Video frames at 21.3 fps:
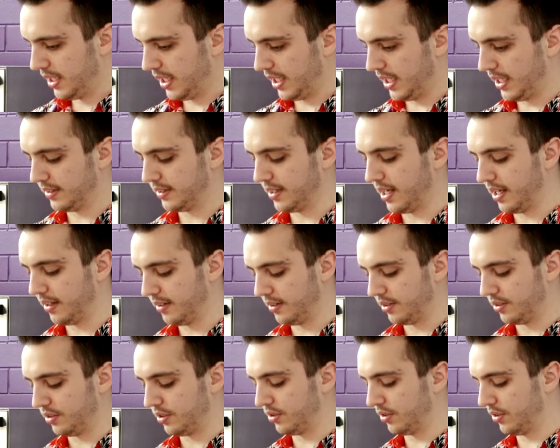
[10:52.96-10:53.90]
is other than
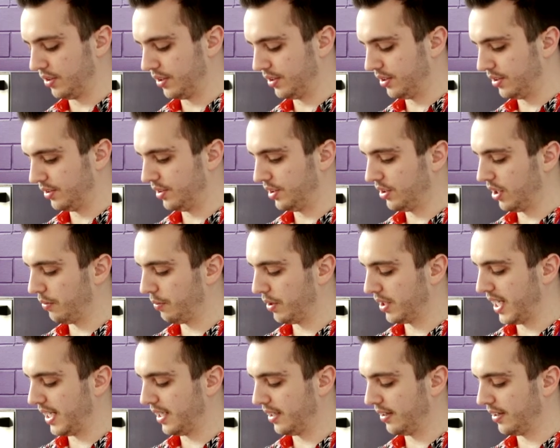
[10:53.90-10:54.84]
the sauces, you don't
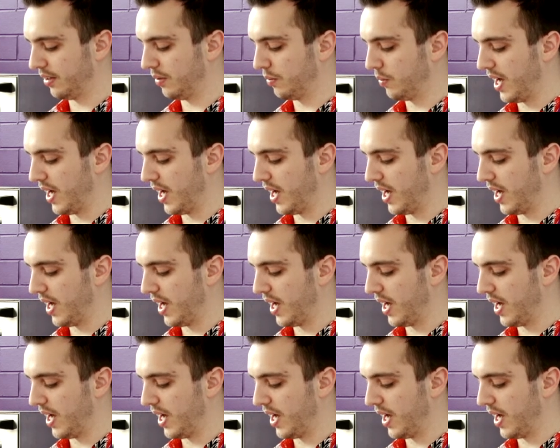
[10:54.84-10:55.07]
want anything